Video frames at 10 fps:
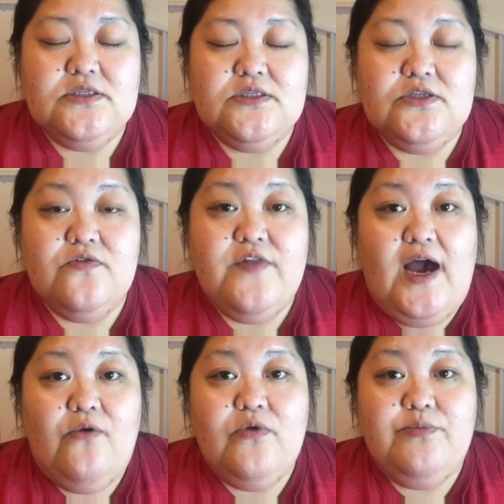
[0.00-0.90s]
so
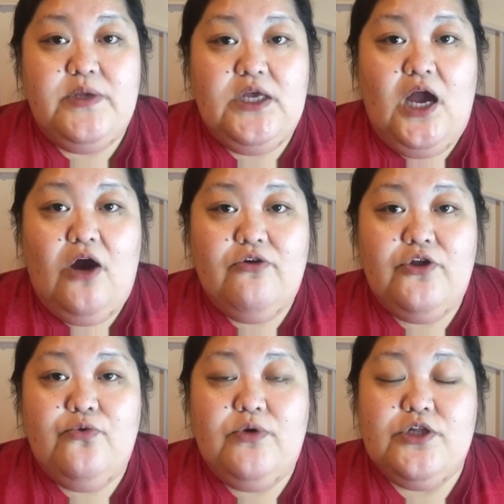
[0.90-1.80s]
that would be how
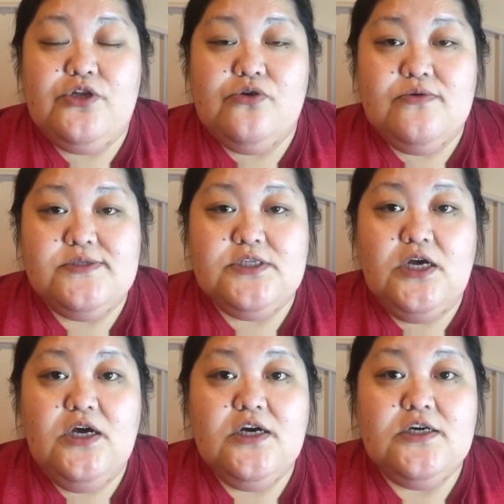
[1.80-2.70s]
you would use
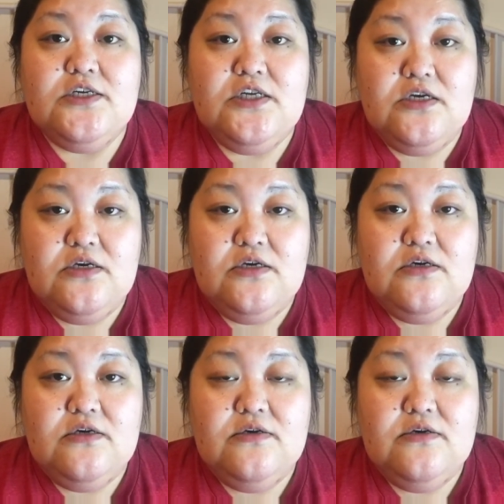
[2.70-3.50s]
nu